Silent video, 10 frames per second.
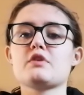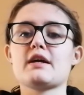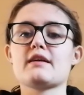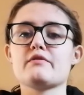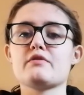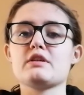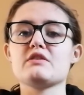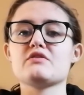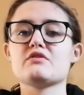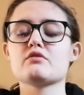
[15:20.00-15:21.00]

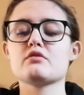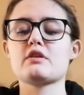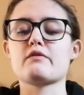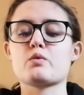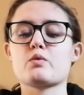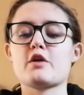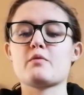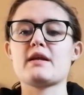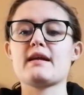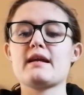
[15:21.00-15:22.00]
activities that require
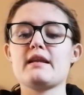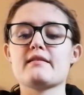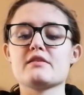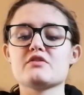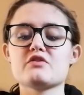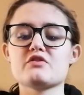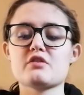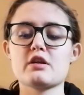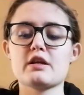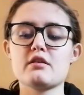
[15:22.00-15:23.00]
my daily attention
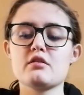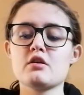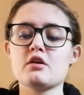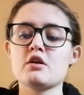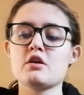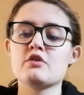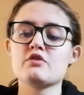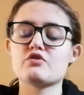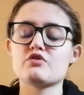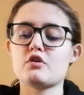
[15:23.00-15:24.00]
start again.
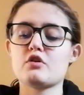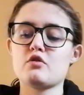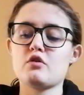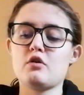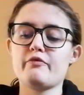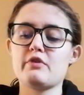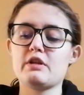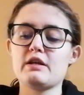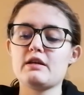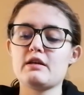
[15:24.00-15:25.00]
So
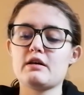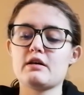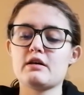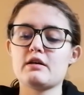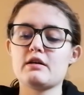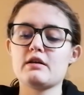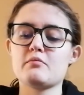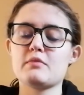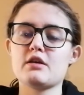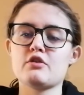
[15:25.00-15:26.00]
hopefully I can
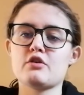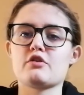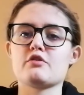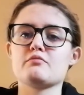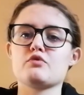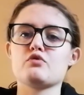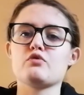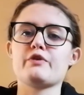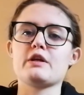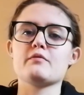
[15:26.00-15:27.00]
make another cool
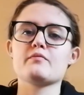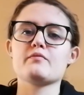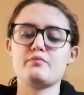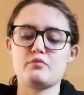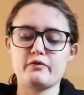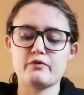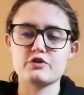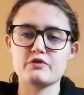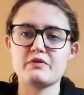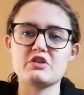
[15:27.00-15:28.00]
thing. But
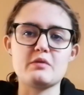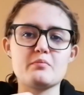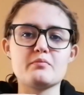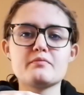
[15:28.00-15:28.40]
first finish him.